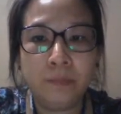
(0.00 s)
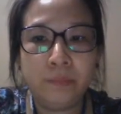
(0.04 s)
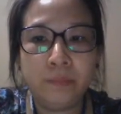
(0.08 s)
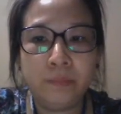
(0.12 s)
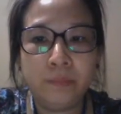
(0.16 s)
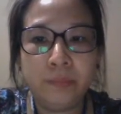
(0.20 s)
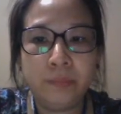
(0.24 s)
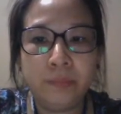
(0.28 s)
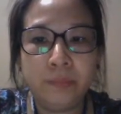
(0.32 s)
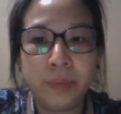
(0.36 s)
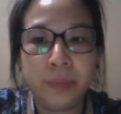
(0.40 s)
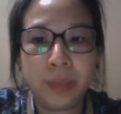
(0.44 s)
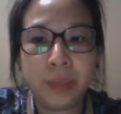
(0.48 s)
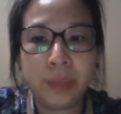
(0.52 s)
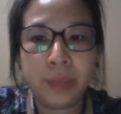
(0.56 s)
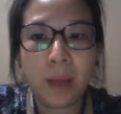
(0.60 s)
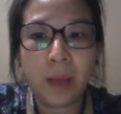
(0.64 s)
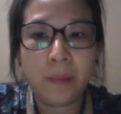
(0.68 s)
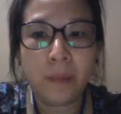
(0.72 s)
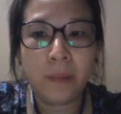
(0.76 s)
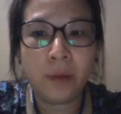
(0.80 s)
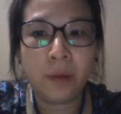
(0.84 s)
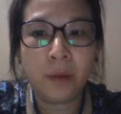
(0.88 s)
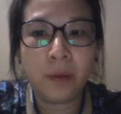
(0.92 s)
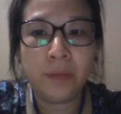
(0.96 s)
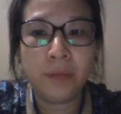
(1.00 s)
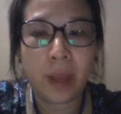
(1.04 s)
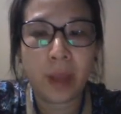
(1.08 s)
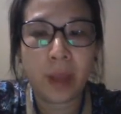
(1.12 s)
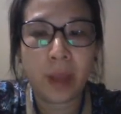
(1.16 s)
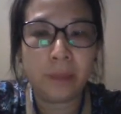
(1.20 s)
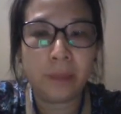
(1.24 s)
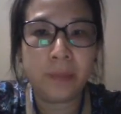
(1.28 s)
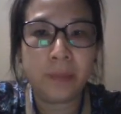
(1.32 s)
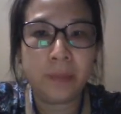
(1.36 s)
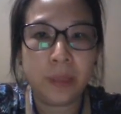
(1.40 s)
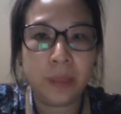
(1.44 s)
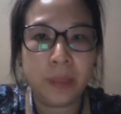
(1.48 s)
some of the
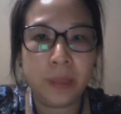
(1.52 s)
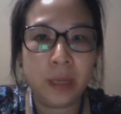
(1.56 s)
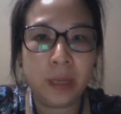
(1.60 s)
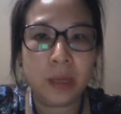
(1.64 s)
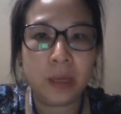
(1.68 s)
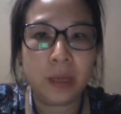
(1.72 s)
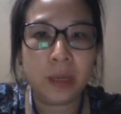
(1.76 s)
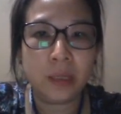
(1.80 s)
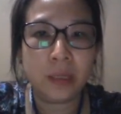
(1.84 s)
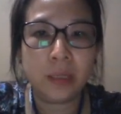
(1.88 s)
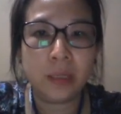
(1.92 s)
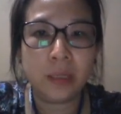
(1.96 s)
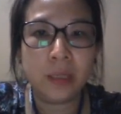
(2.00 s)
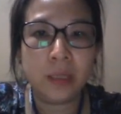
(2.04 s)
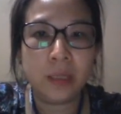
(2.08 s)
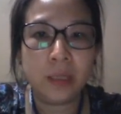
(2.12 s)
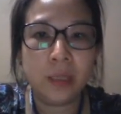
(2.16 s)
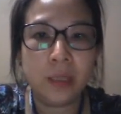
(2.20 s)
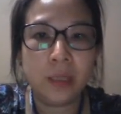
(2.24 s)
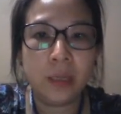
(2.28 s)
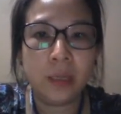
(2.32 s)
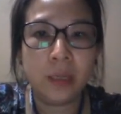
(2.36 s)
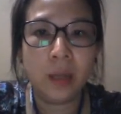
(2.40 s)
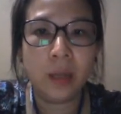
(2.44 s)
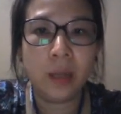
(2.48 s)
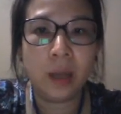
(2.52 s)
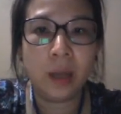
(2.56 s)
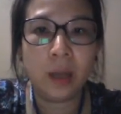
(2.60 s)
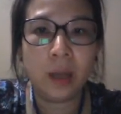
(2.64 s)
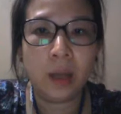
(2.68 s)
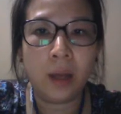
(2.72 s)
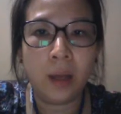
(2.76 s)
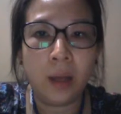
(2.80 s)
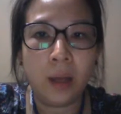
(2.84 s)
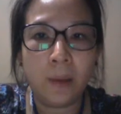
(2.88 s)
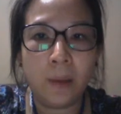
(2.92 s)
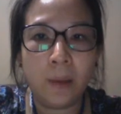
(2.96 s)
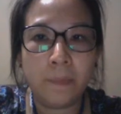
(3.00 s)
application
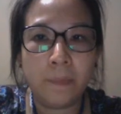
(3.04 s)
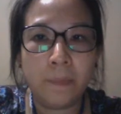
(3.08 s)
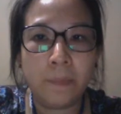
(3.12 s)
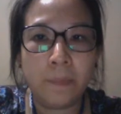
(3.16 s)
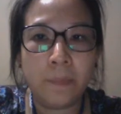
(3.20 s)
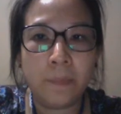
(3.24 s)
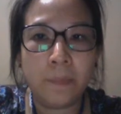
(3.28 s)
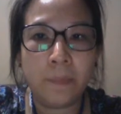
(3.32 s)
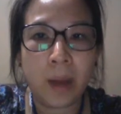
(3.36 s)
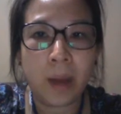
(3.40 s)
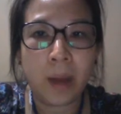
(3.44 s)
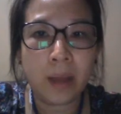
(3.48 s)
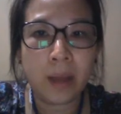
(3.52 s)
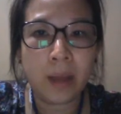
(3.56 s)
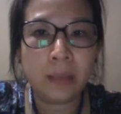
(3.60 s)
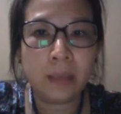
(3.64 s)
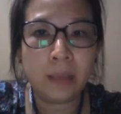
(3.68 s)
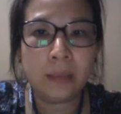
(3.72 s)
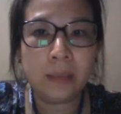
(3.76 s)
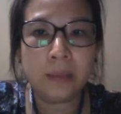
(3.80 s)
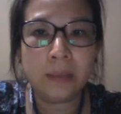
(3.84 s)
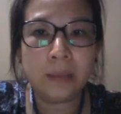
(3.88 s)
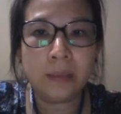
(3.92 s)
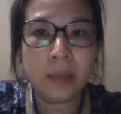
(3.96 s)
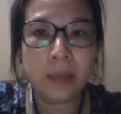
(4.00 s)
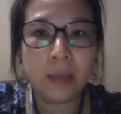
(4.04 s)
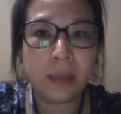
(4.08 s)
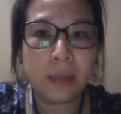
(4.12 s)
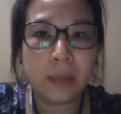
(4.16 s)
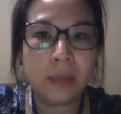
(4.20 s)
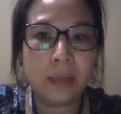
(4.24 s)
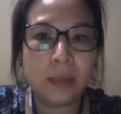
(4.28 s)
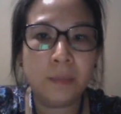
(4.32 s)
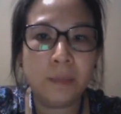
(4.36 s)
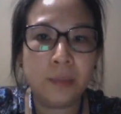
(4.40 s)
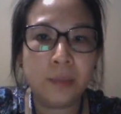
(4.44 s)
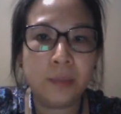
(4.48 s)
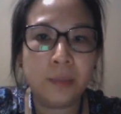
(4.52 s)
might take the
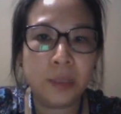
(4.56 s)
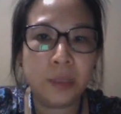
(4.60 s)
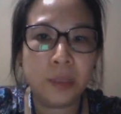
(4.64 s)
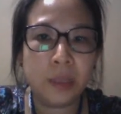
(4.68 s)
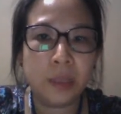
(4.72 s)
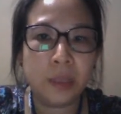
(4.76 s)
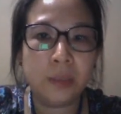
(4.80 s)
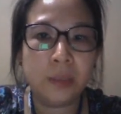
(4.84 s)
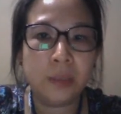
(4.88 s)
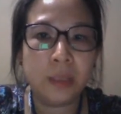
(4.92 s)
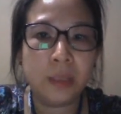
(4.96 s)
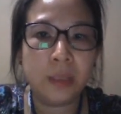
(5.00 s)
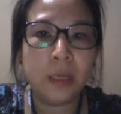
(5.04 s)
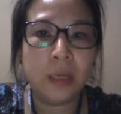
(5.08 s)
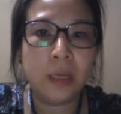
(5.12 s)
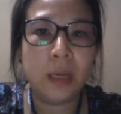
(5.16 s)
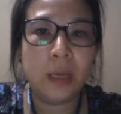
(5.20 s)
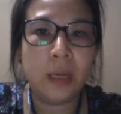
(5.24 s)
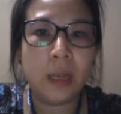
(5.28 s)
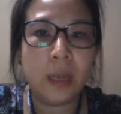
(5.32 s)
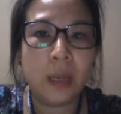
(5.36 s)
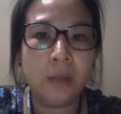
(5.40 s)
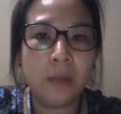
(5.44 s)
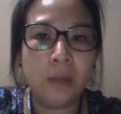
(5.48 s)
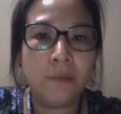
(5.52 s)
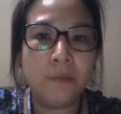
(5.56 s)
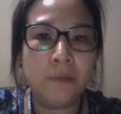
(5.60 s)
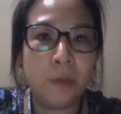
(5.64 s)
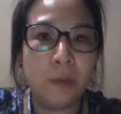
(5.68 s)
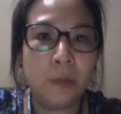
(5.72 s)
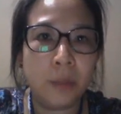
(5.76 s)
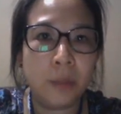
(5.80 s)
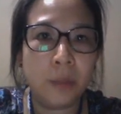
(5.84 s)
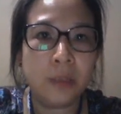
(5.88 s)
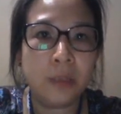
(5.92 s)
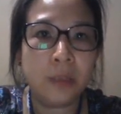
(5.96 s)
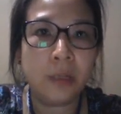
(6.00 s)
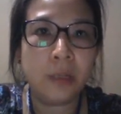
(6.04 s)
purchasing
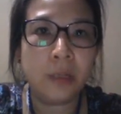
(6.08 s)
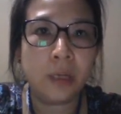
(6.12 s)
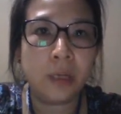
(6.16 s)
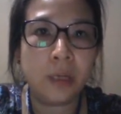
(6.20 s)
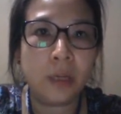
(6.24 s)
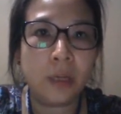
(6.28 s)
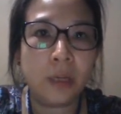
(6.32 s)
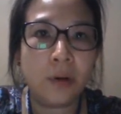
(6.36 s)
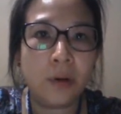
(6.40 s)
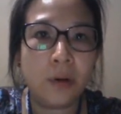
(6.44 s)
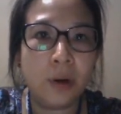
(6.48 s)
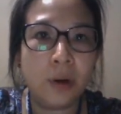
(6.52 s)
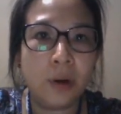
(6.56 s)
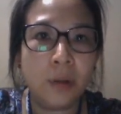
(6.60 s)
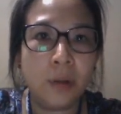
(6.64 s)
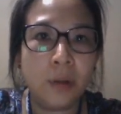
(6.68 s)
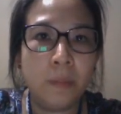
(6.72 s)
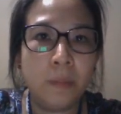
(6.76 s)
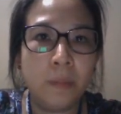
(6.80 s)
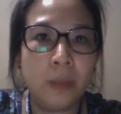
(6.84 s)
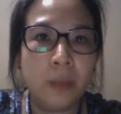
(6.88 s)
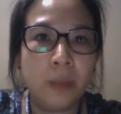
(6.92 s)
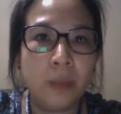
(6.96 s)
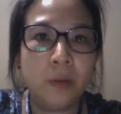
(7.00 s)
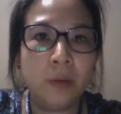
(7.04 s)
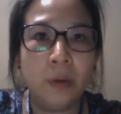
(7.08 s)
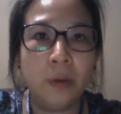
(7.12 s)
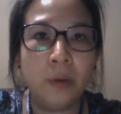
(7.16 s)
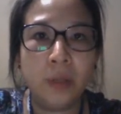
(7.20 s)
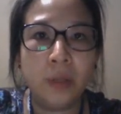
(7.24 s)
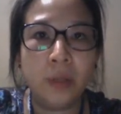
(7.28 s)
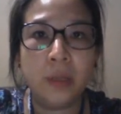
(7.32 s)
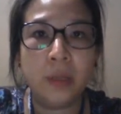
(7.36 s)
information record based on the